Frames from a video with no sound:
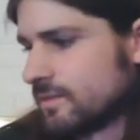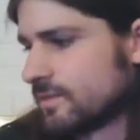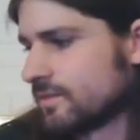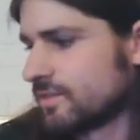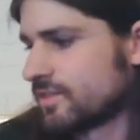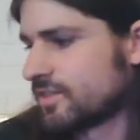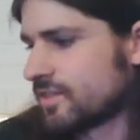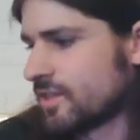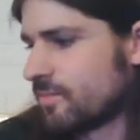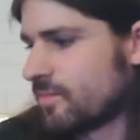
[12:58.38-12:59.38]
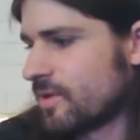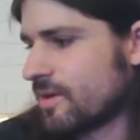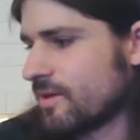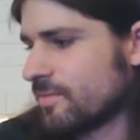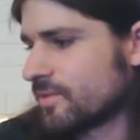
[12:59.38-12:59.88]
Somewhere
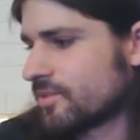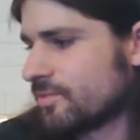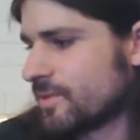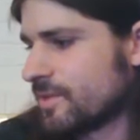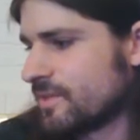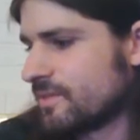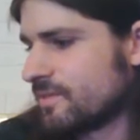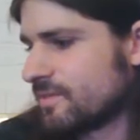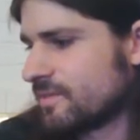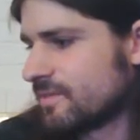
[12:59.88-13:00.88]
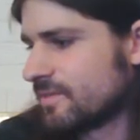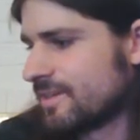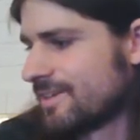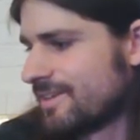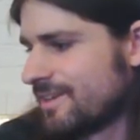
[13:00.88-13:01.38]
between
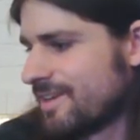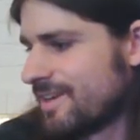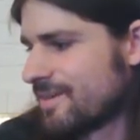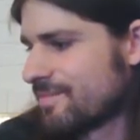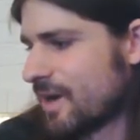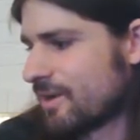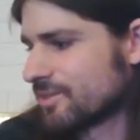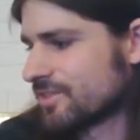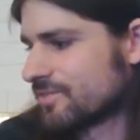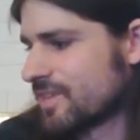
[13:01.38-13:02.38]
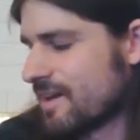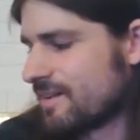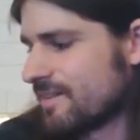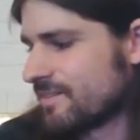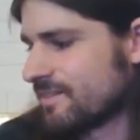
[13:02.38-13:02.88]
Powers of
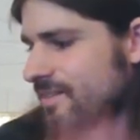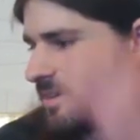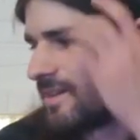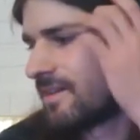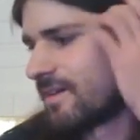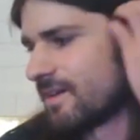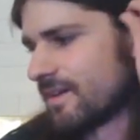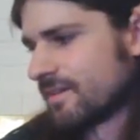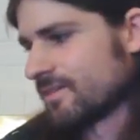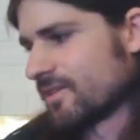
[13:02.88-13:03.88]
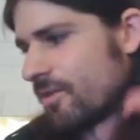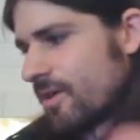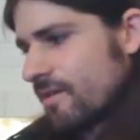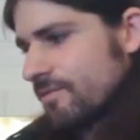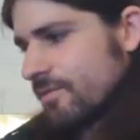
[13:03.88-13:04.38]
10 and going off
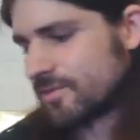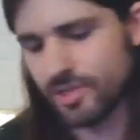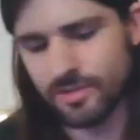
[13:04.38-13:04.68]
with Jonas